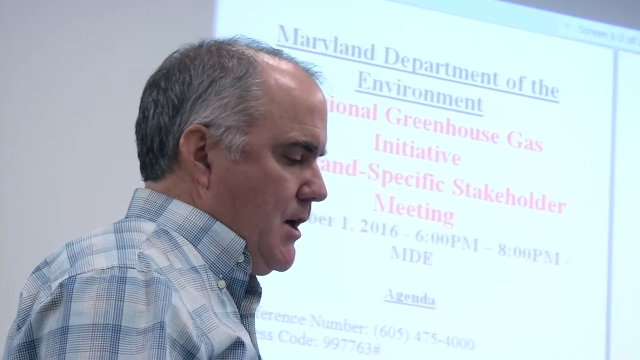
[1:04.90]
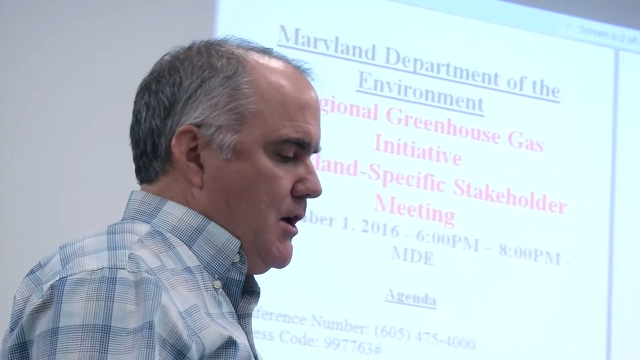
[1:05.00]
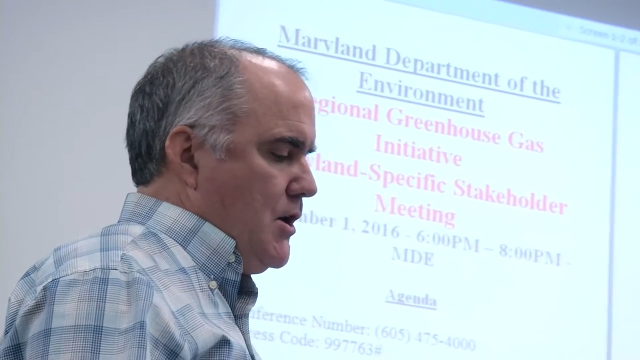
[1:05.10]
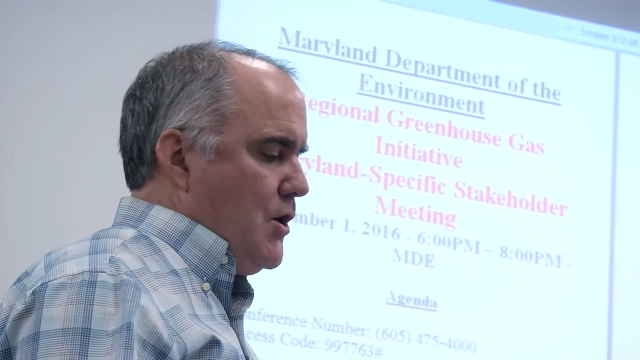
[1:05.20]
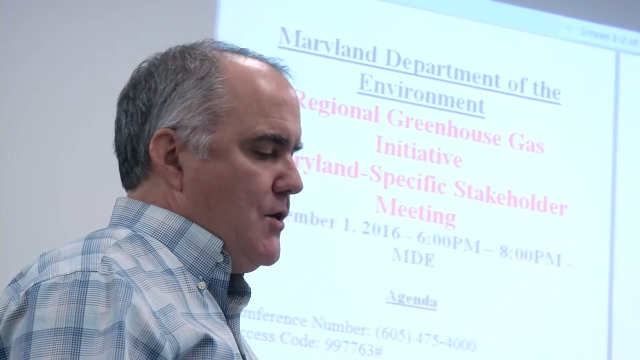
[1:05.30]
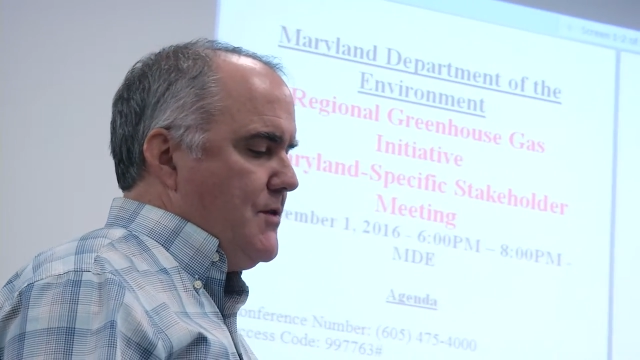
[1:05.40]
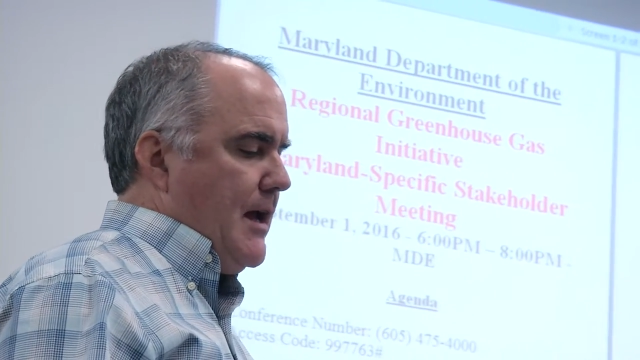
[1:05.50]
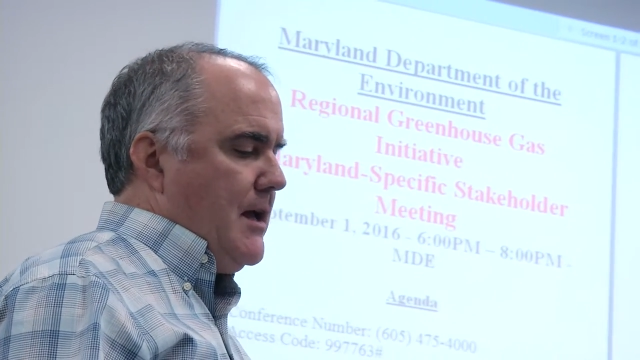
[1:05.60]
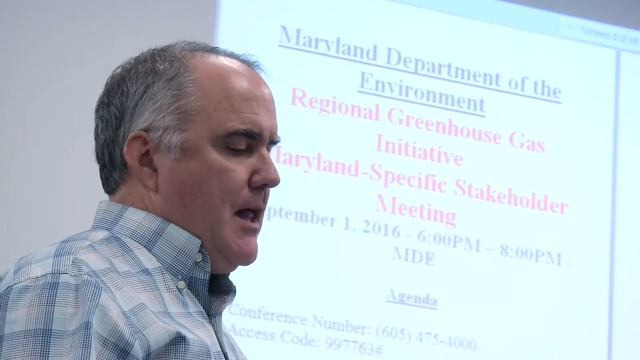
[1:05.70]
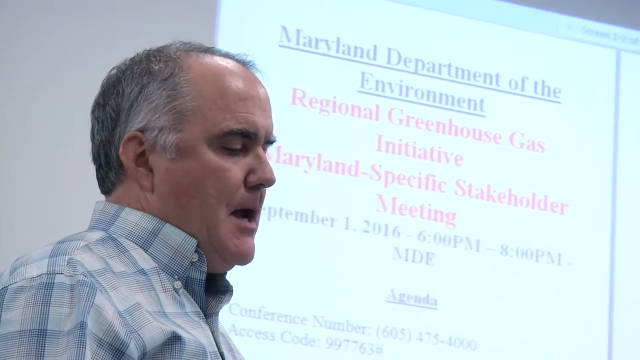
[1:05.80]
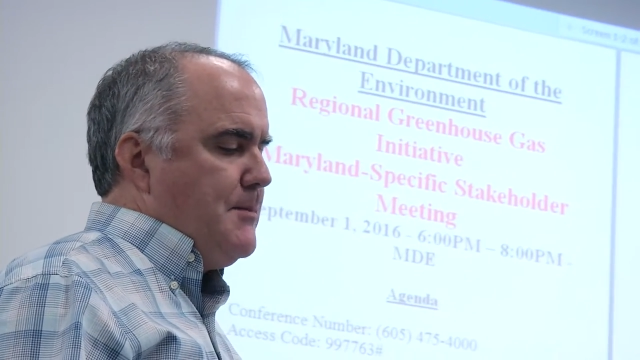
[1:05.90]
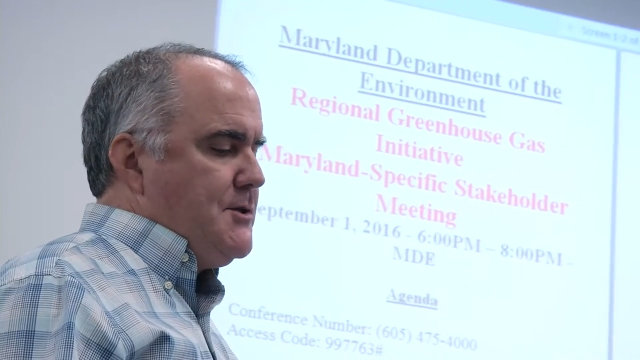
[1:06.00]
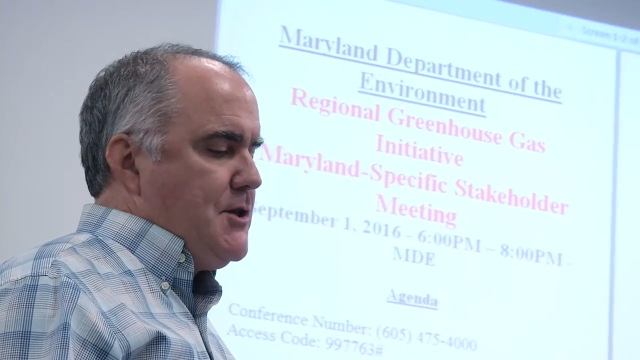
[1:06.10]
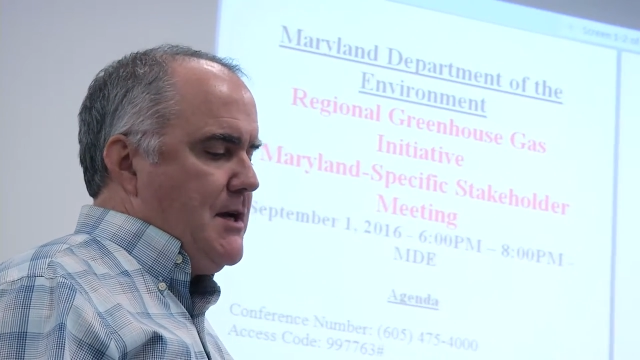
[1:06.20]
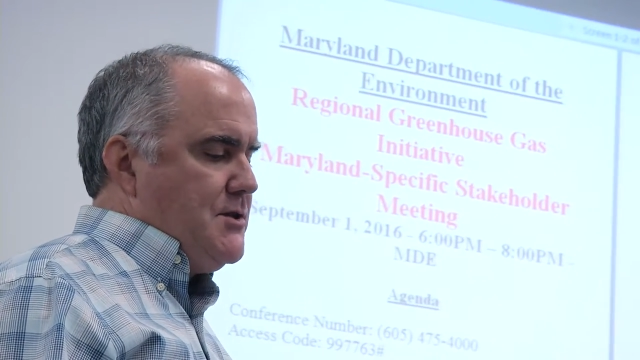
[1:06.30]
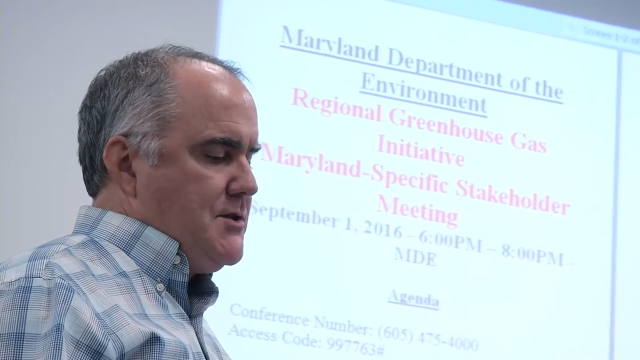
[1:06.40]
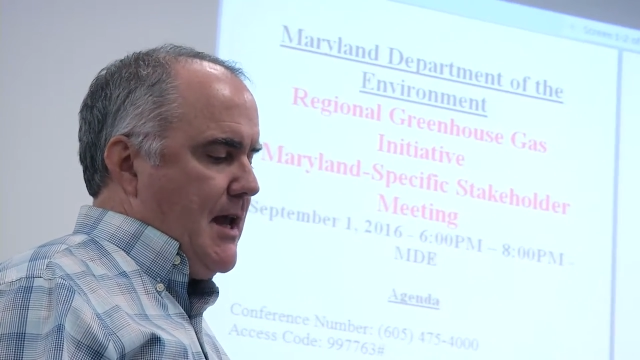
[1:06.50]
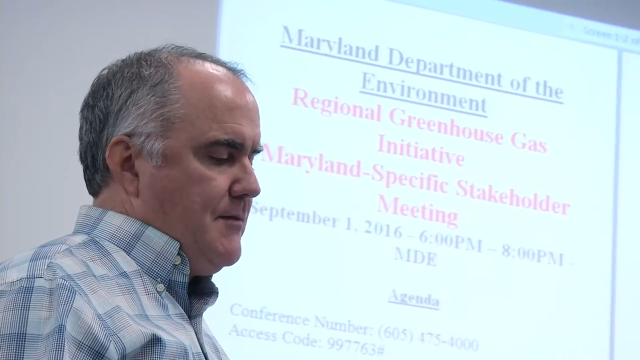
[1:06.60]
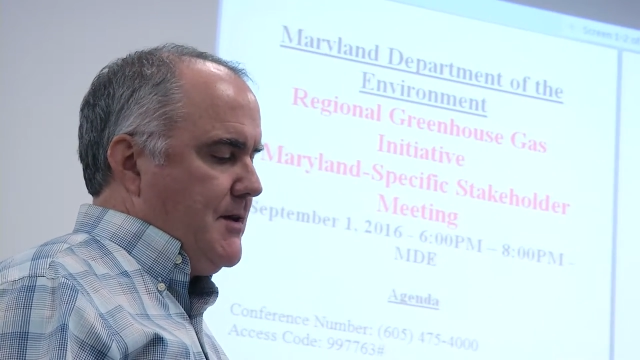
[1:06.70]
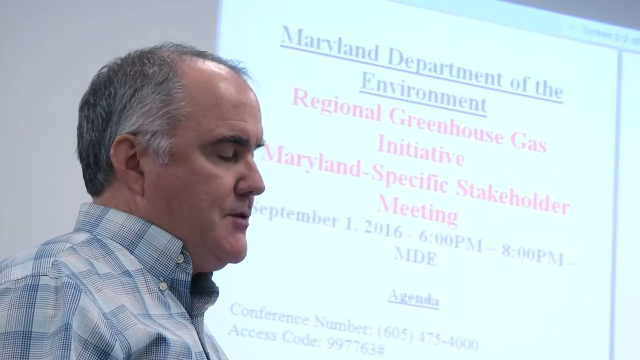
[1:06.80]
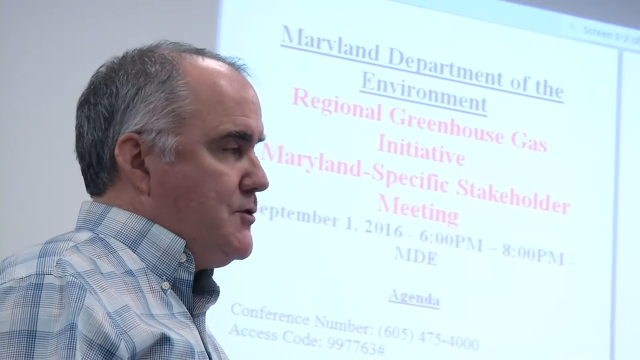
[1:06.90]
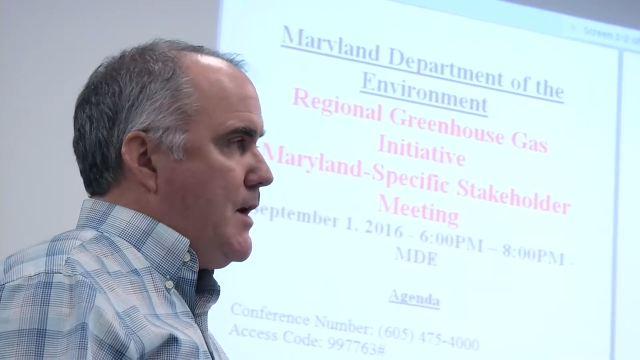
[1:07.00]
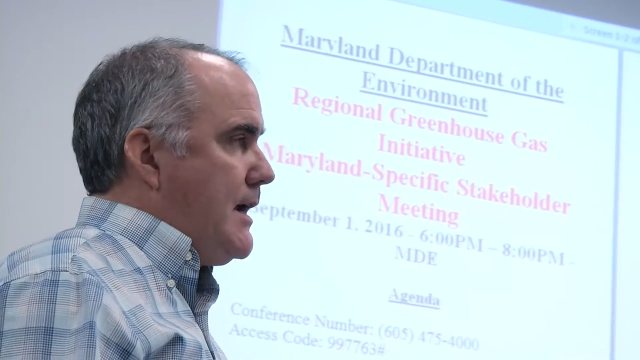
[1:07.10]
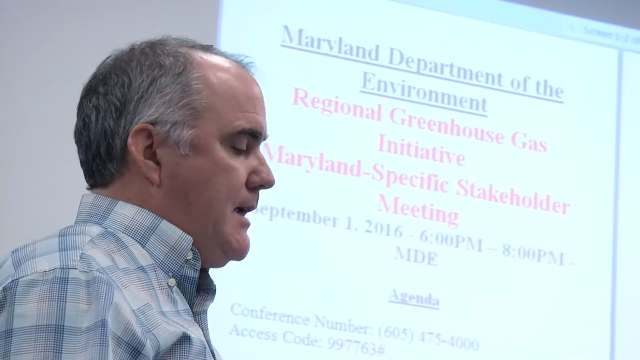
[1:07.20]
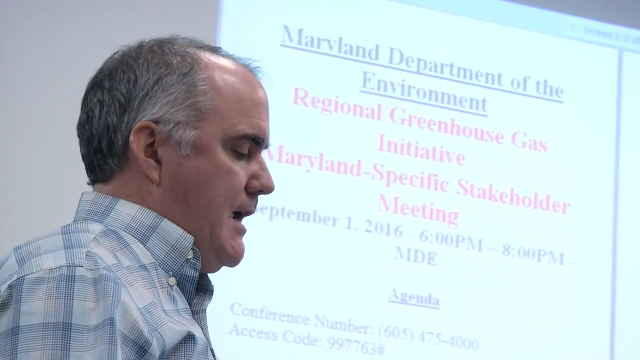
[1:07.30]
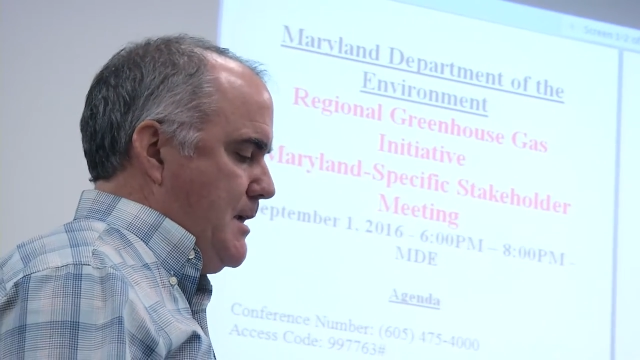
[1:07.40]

concurred that climate change is having a direct